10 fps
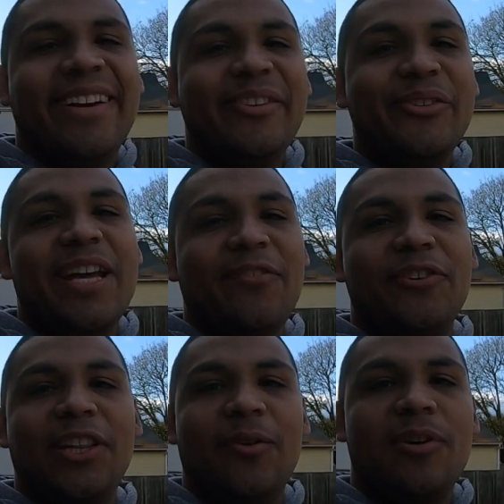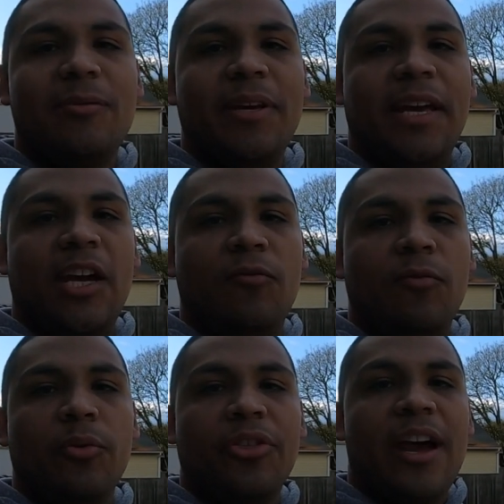you definitely want to be
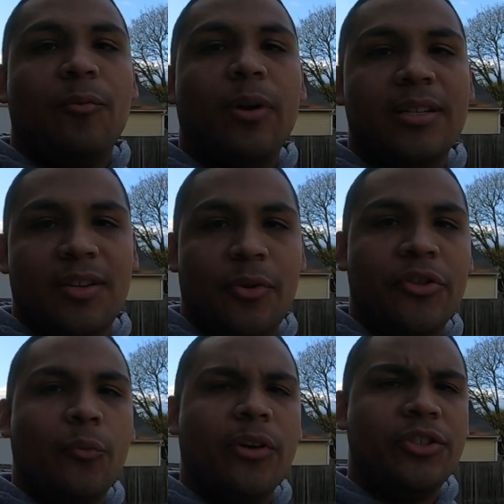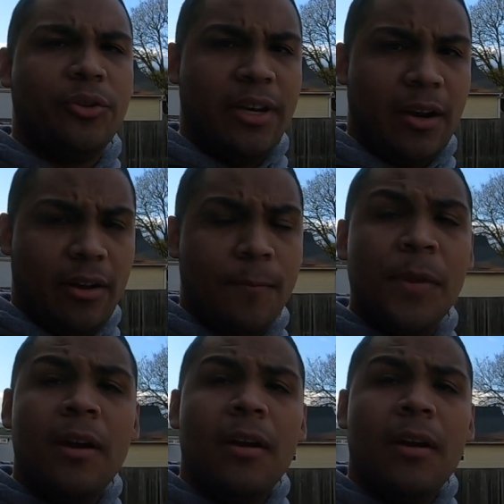careful with that rust around the windshield area